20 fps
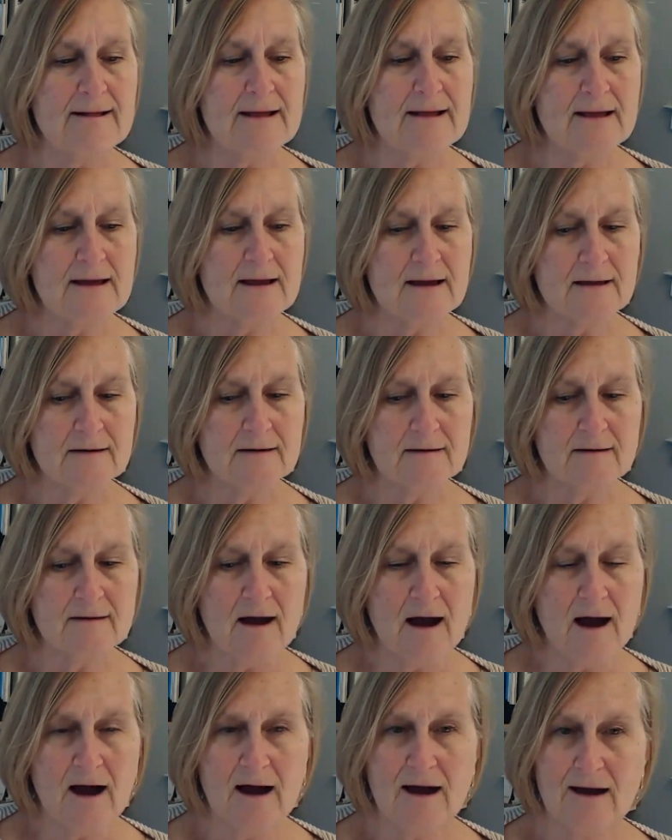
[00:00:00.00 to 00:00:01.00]
And
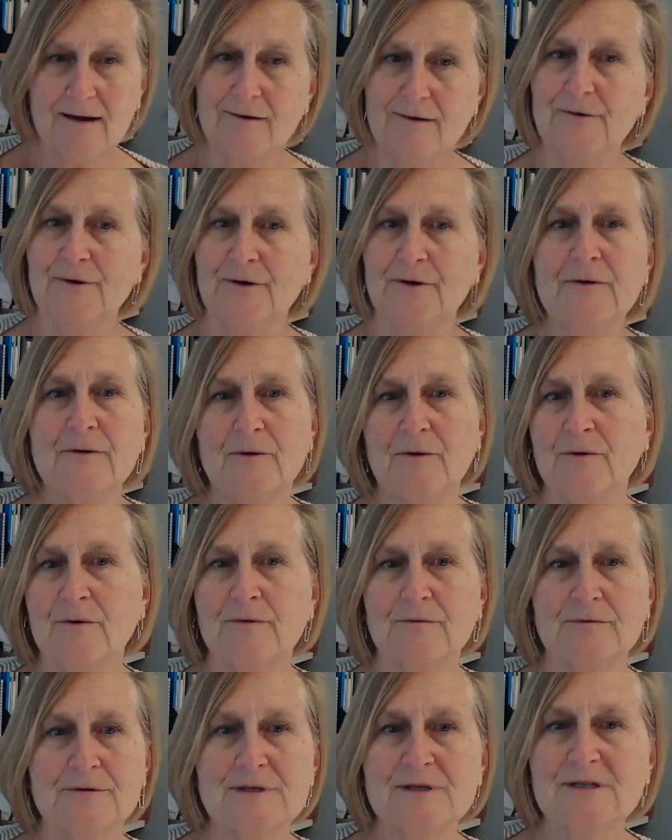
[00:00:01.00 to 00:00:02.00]
I don't know,
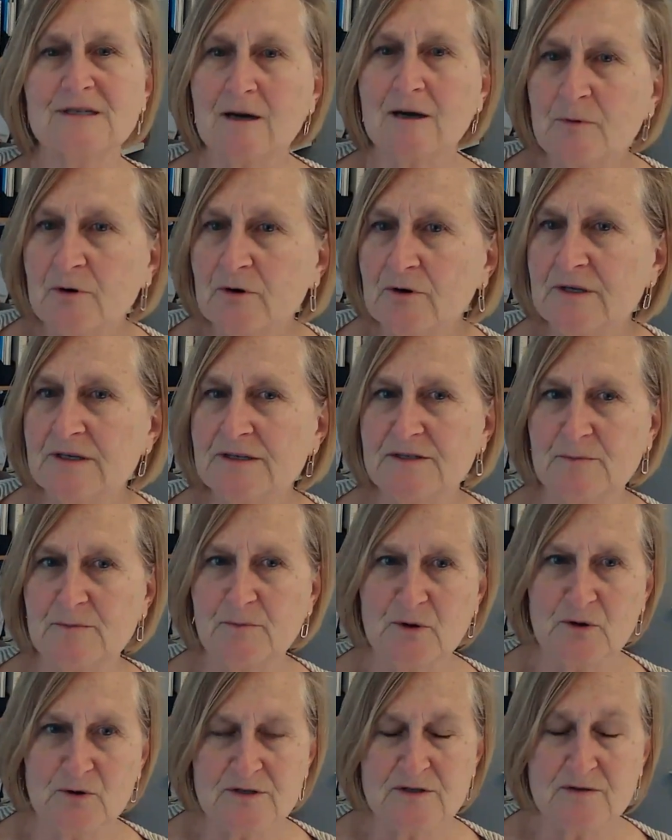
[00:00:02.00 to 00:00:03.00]
stubbornness,
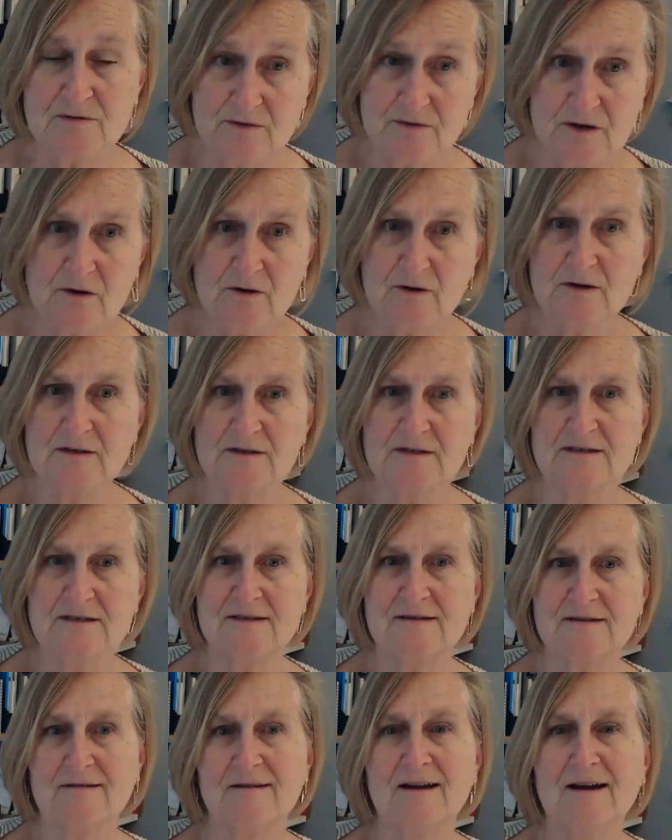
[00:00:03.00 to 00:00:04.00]

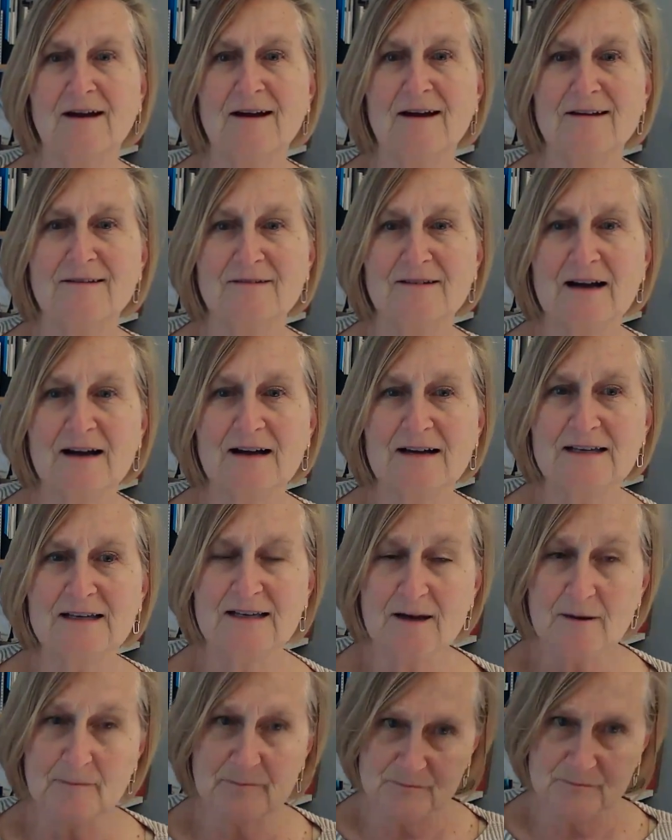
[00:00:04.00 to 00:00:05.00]
perseverance. I
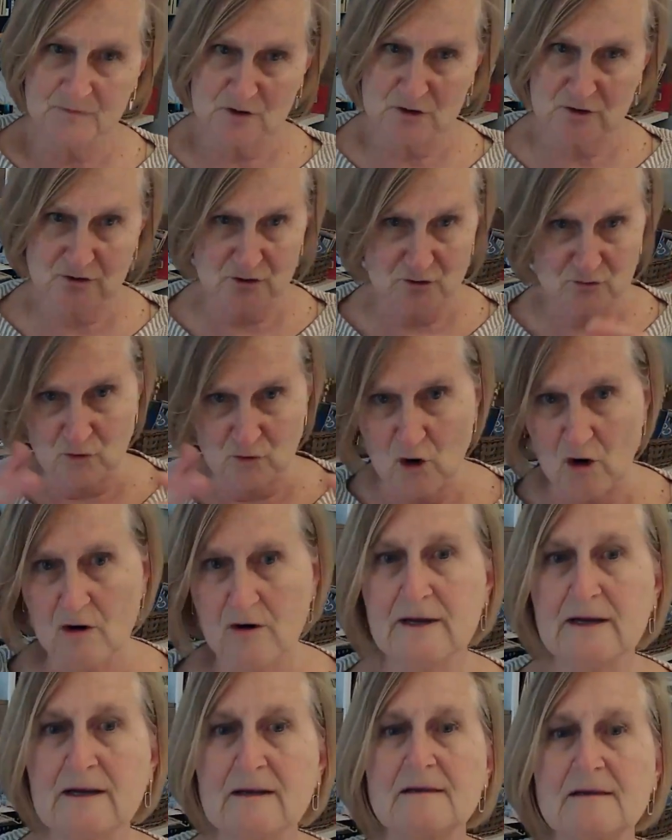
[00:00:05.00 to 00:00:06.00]
kept
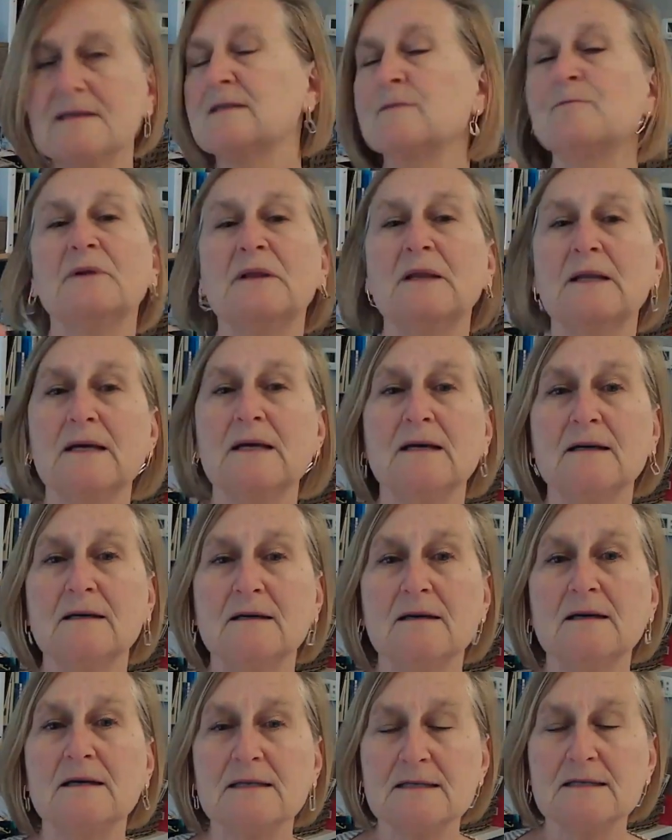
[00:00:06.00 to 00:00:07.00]
drawing this
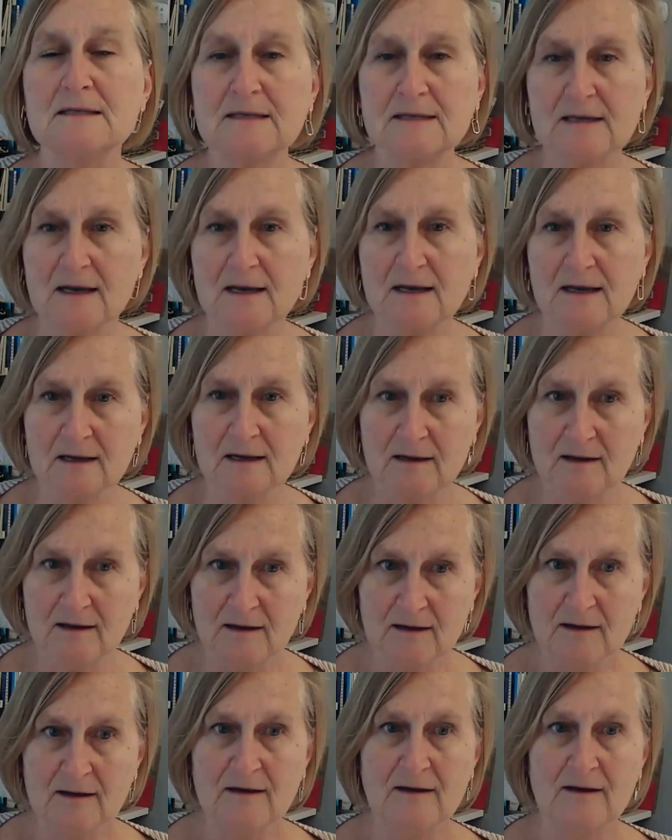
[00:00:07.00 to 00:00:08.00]
plan and saying,
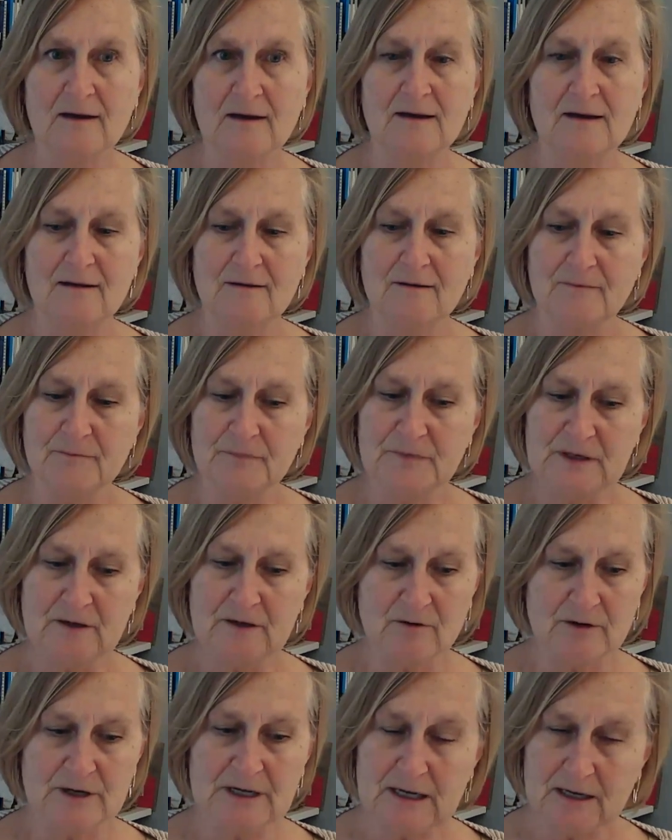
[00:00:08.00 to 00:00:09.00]

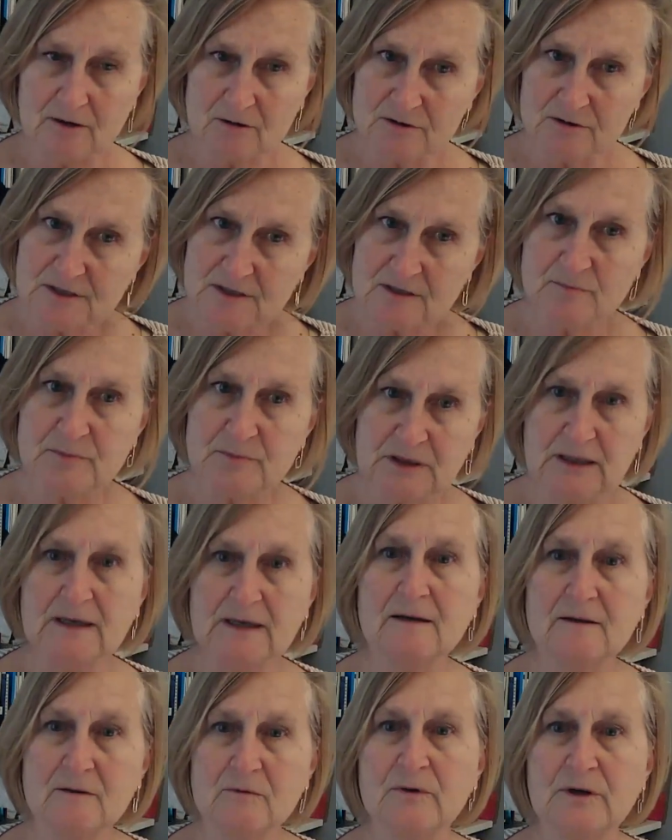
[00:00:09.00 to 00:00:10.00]
here's the
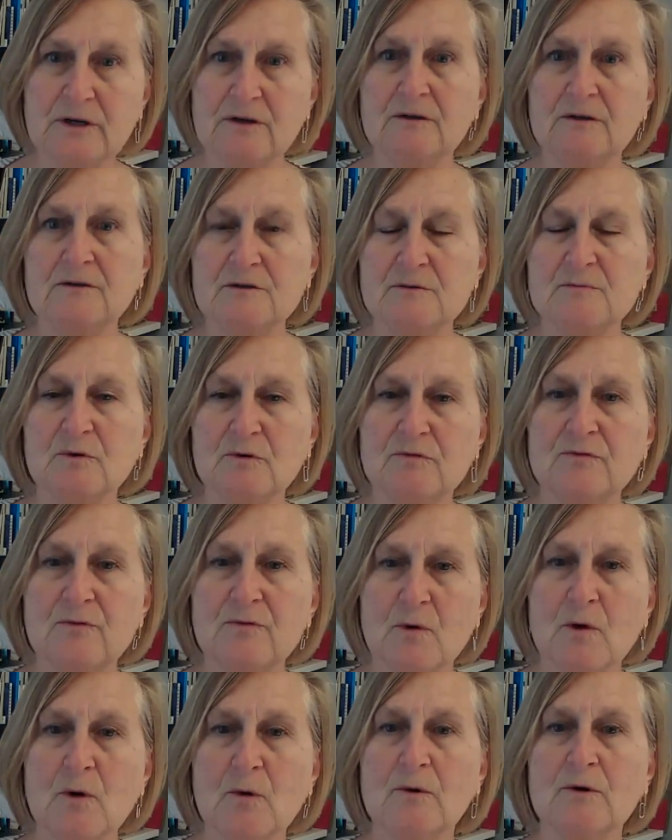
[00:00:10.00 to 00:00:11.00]
plan. We need to move
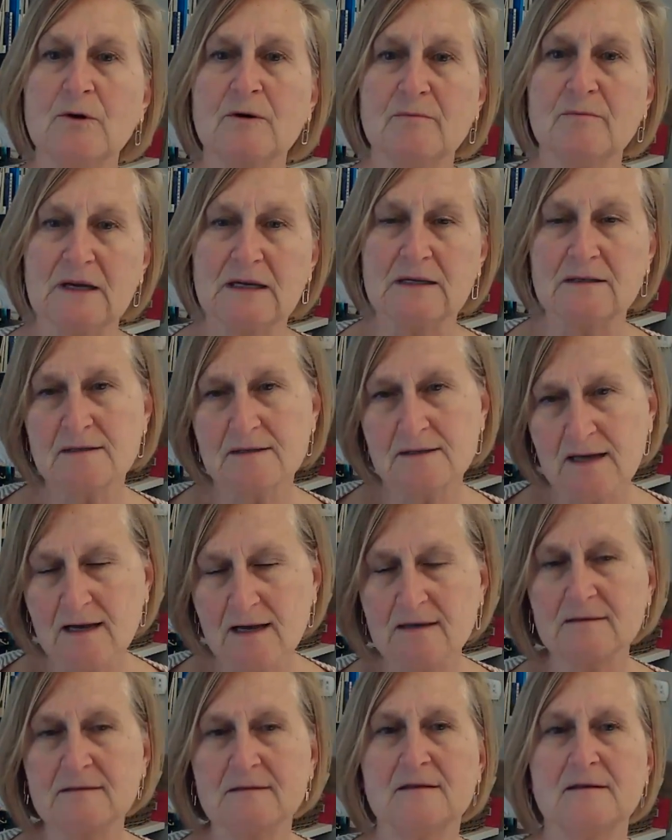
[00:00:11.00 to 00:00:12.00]
forward. It makes
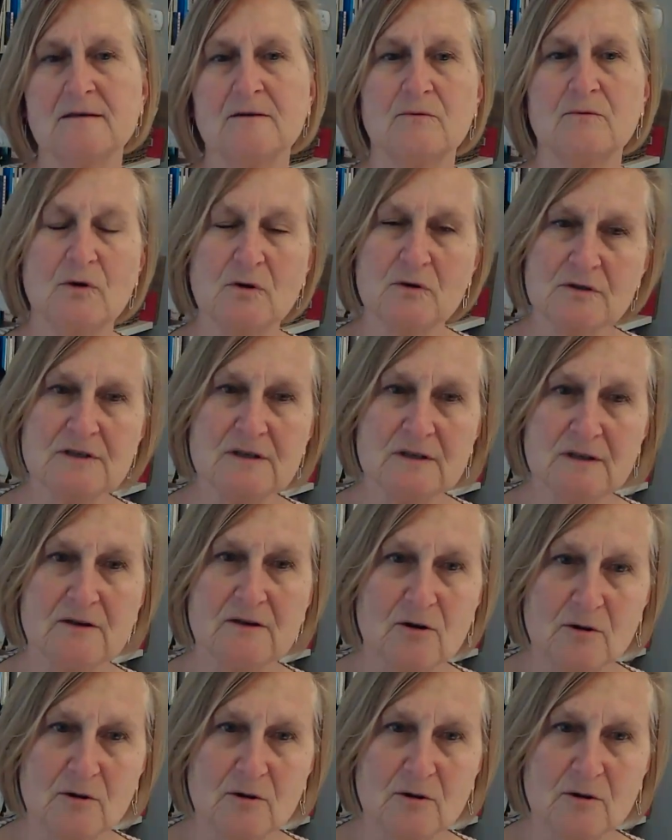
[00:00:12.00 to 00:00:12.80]
sense. It works in